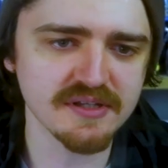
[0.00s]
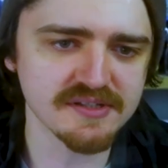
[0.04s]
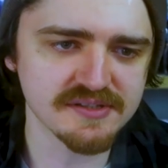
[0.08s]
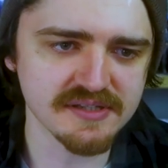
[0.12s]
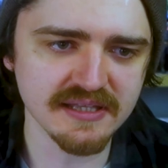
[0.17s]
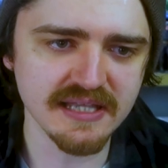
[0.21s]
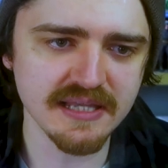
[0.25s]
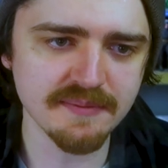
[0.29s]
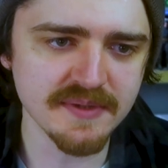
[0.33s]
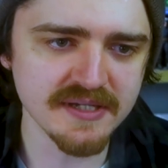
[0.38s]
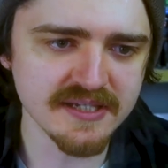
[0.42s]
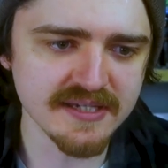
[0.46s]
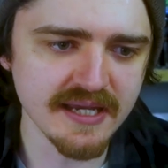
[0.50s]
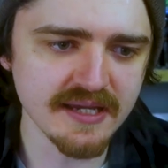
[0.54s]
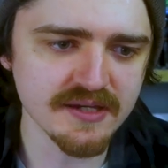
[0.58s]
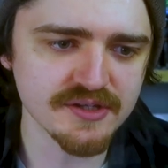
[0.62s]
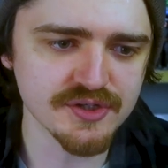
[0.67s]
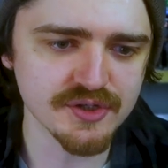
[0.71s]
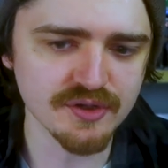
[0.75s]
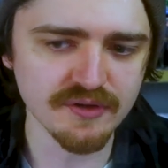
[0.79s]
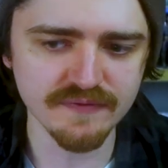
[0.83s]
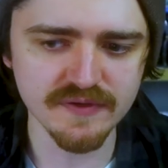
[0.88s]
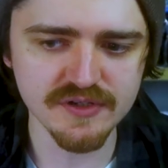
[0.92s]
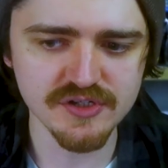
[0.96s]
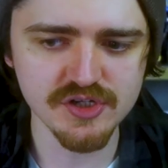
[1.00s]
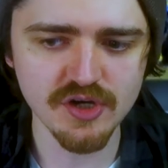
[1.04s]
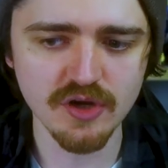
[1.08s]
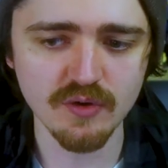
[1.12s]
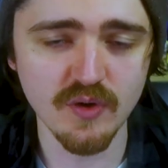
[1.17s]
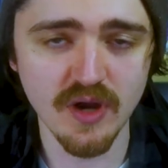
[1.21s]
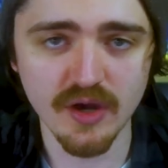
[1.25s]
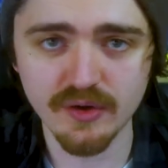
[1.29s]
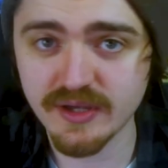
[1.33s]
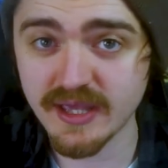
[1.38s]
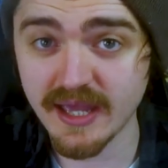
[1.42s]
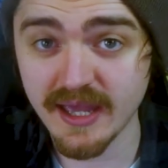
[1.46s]
but it's a limitation of the
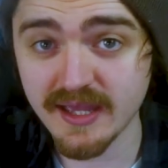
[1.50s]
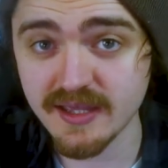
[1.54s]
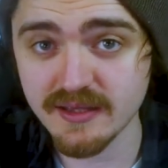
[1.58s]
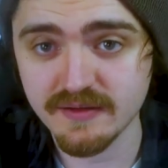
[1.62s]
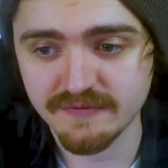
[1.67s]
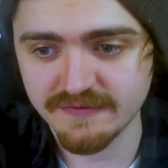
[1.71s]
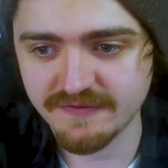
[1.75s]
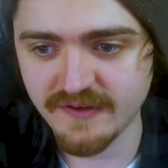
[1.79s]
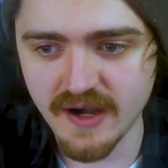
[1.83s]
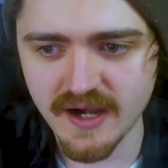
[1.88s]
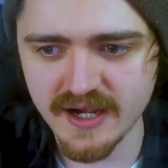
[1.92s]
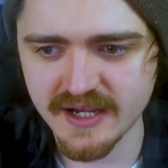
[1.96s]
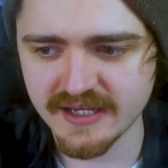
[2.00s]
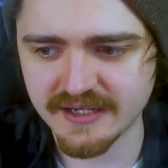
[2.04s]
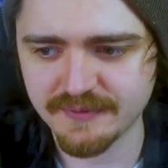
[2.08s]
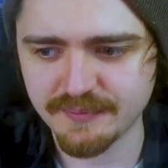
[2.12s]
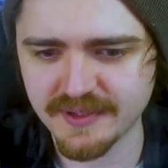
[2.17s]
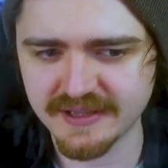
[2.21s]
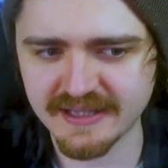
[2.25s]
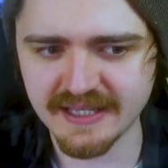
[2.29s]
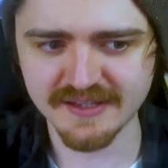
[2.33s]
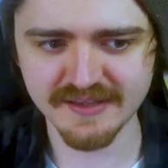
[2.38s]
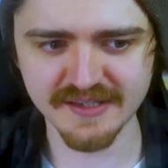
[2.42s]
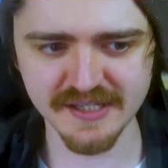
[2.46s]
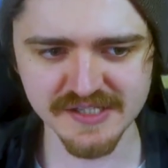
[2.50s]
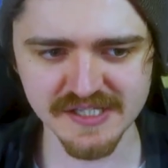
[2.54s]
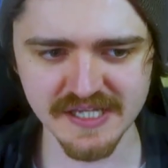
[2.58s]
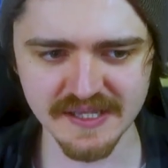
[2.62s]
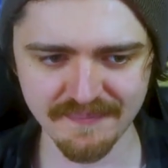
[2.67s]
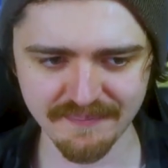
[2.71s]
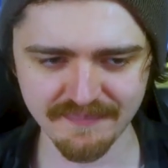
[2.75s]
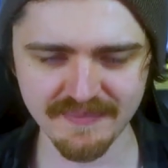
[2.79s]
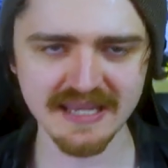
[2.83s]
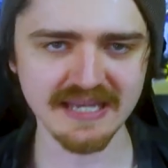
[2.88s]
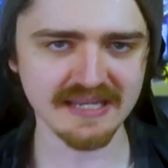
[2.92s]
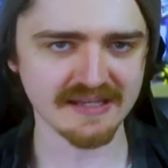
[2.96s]
show. Okay, fine. But that
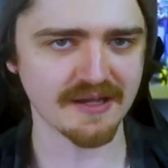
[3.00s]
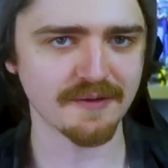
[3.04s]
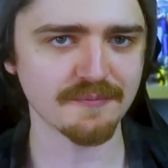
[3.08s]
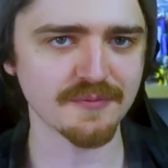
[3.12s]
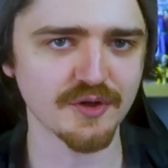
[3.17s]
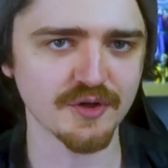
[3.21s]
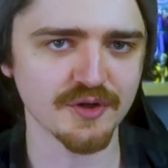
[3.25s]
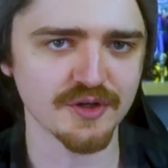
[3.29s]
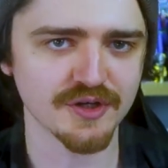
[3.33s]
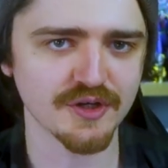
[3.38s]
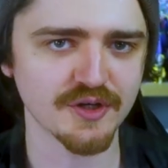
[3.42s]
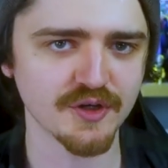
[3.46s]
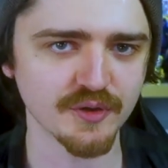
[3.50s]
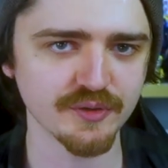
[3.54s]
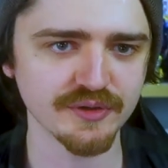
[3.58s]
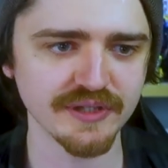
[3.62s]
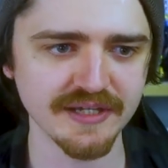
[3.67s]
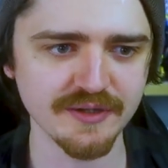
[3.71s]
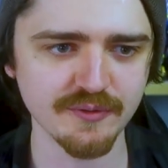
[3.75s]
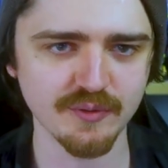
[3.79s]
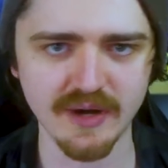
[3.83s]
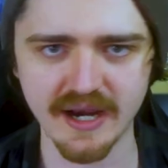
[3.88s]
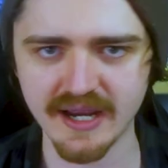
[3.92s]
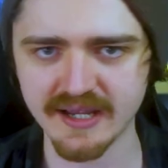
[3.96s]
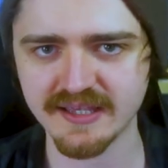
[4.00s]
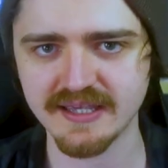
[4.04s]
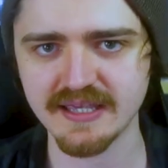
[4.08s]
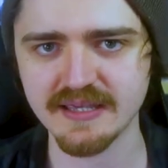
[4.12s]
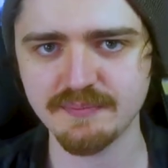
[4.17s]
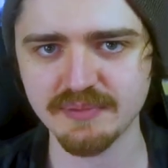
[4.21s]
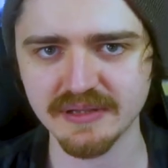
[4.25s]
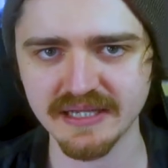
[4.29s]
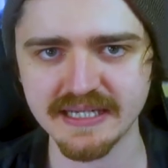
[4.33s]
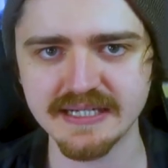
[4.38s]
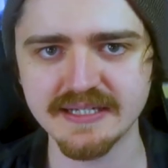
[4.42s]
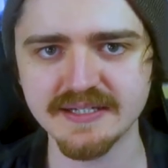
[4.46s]
doesn't mean I'm not going to call it
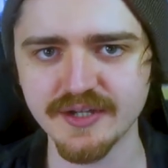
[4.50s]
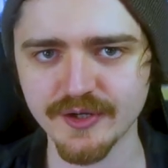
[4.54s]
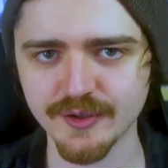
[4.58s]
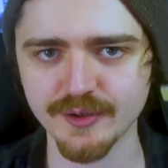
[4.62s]
wacky Play